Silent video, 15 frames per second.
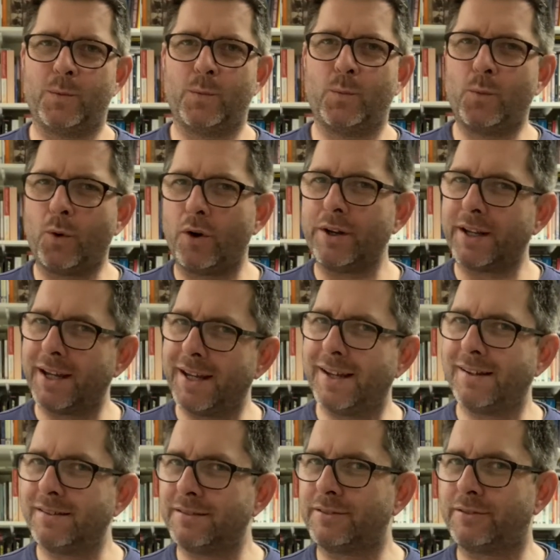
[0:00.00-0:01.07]
What
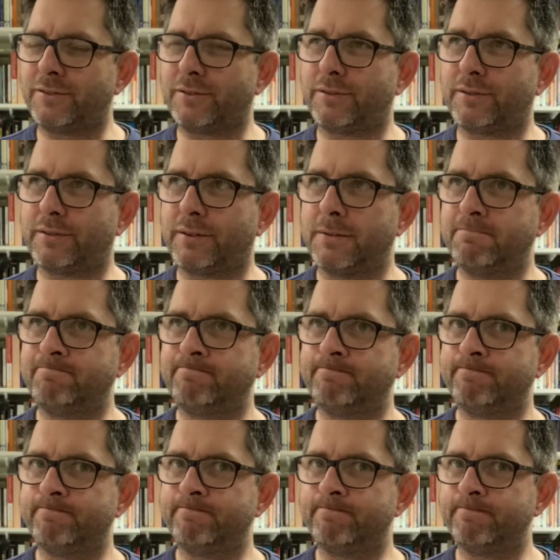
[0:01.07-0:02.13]
is
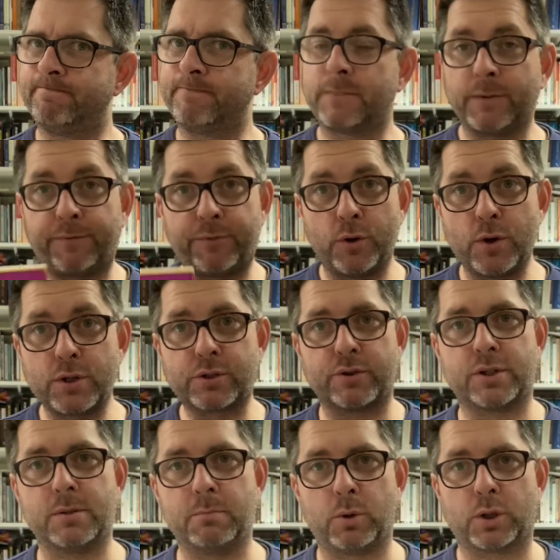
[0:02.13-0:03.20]
the first
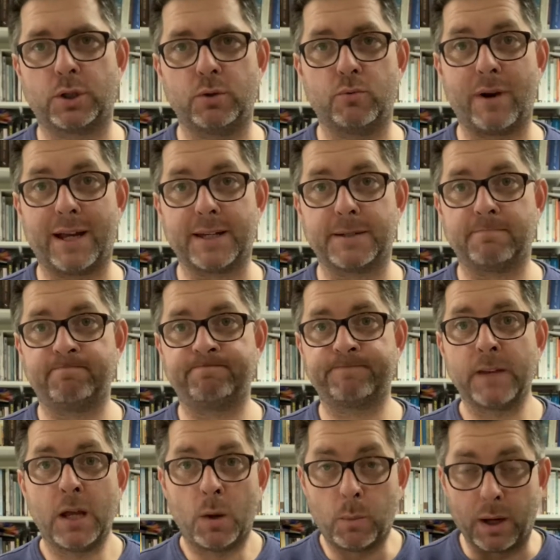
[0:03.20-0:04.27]
Christian book you read?
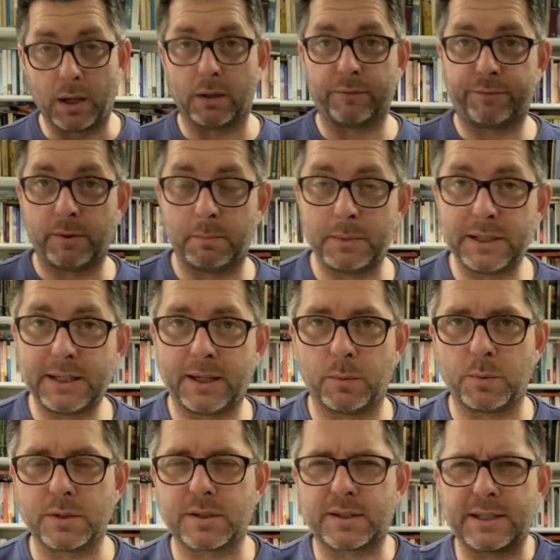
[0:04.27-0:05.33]
Well, for me, it
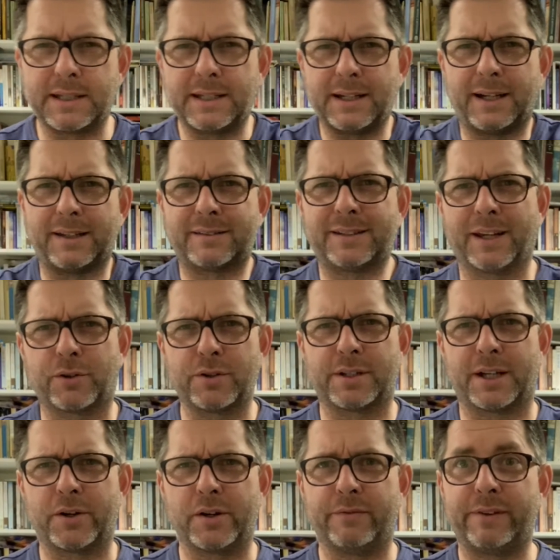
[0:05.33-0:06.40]
was the Sacred
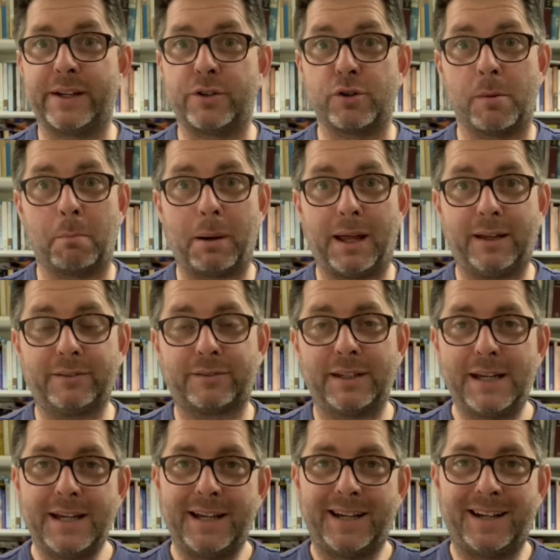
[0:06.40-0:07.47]
Diary of Adrian Plass.
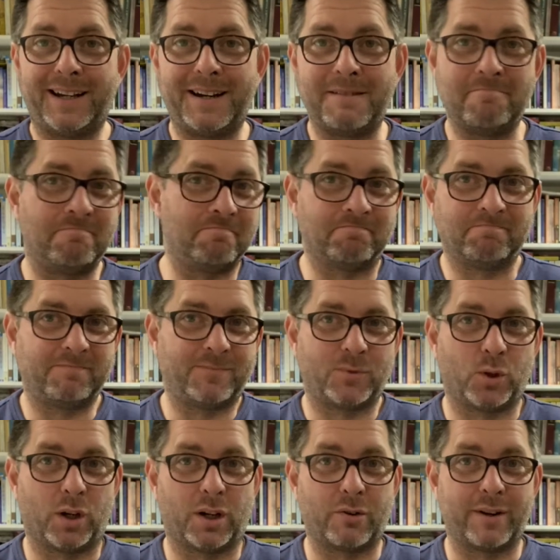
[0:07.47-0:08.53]

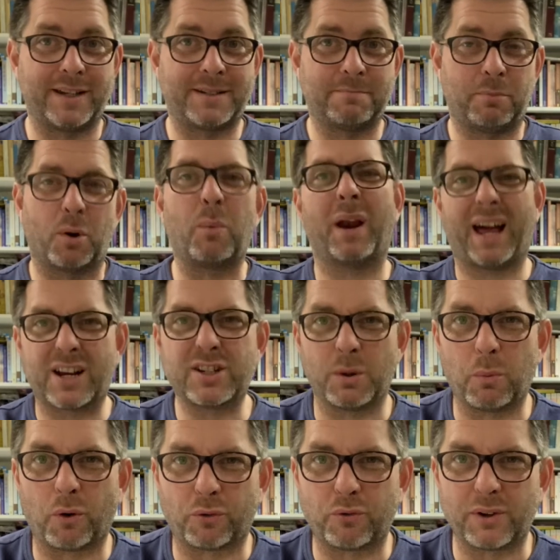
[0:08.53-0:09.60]
Not a great book. Well, actually, it
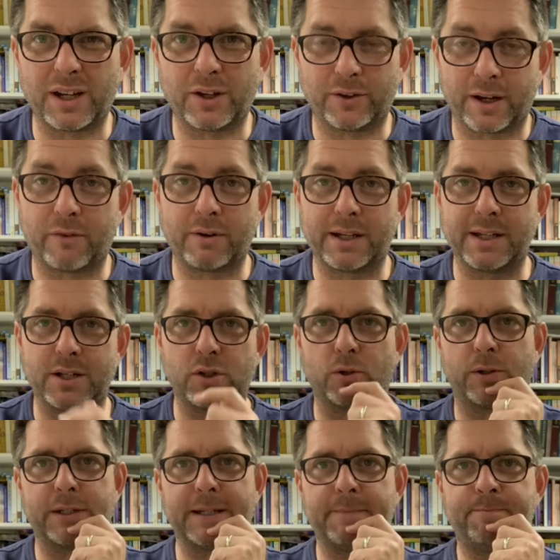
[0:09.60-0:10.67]
was really good. I really
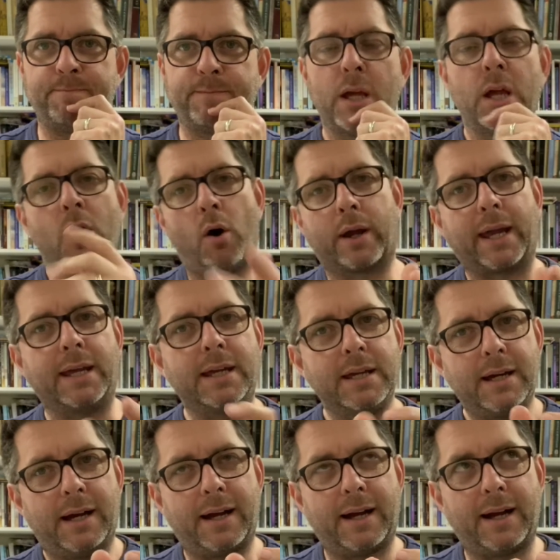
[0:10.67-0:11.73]
enjoyed it. Okay.
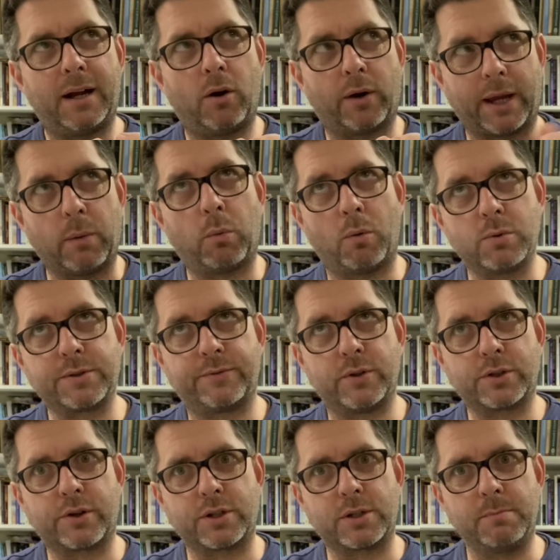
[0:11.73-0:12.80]
What was the
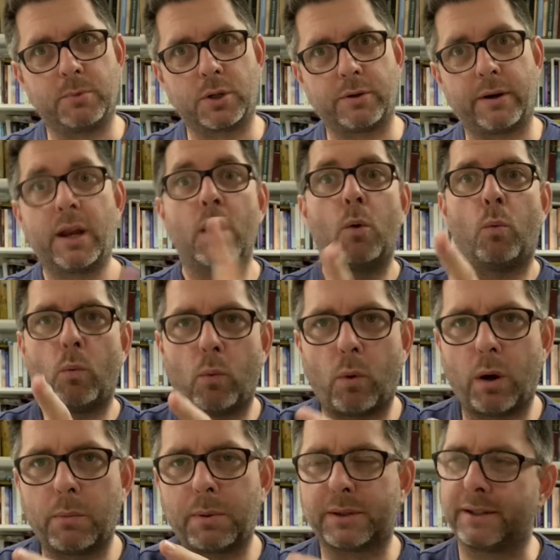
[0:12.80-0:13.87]
first Christian book you read?
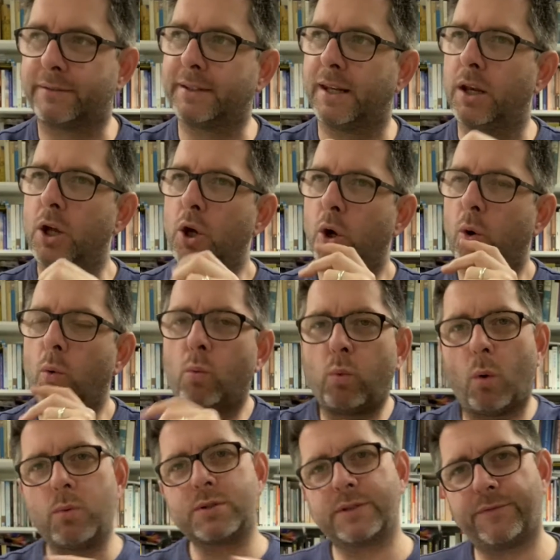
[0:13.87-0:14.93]
What about this then?
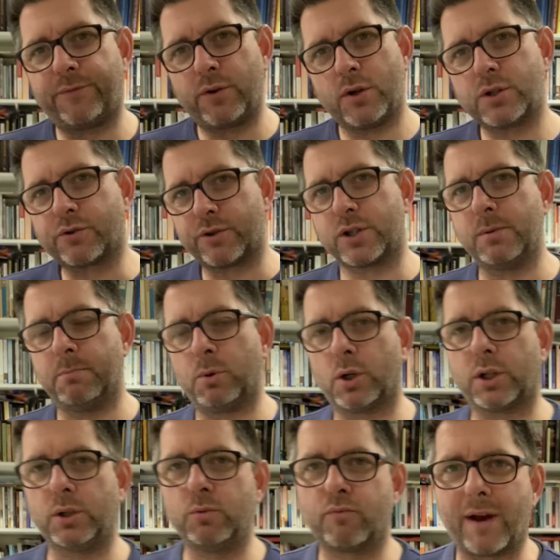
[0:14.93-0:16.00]
What was the first Christian book
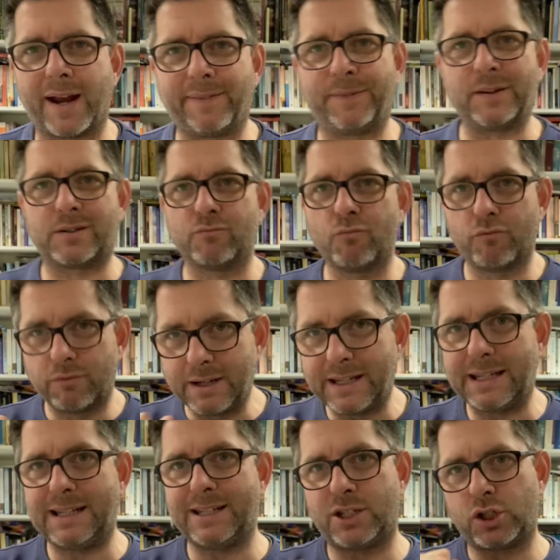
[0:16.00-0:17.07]
you read that
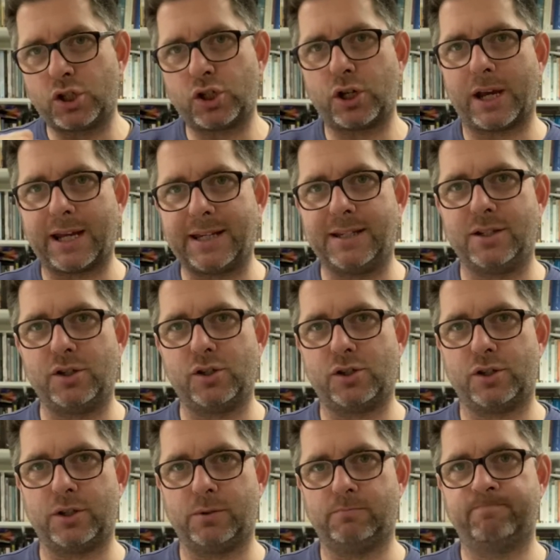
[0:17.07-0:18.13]
really
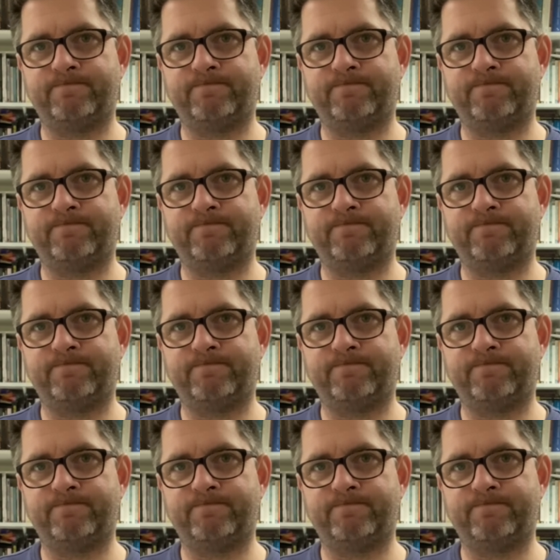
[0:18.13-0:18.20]
changed you?